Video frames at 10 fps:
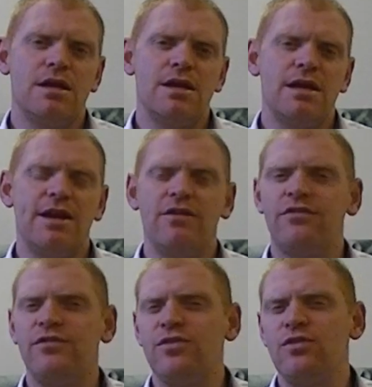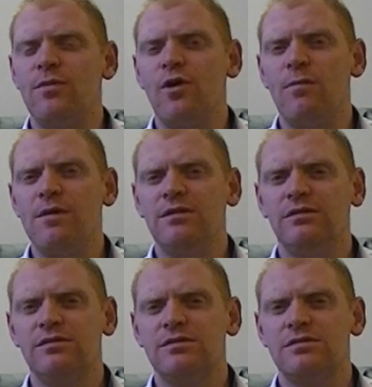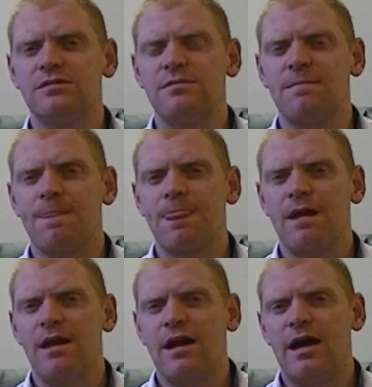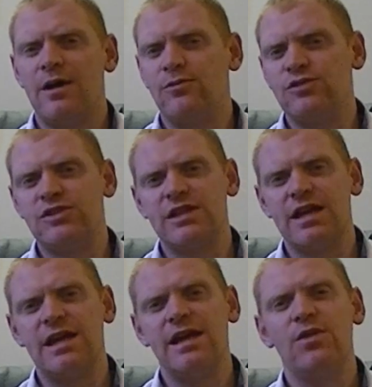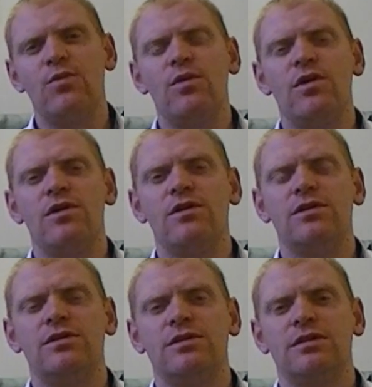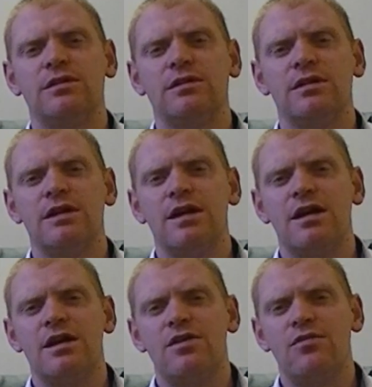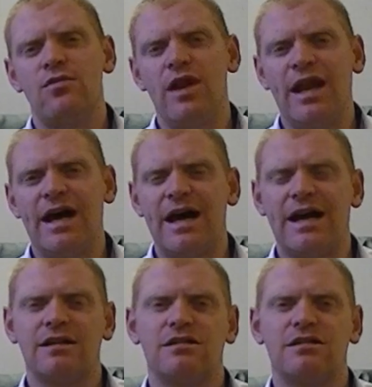In a few moments I will say the word relax.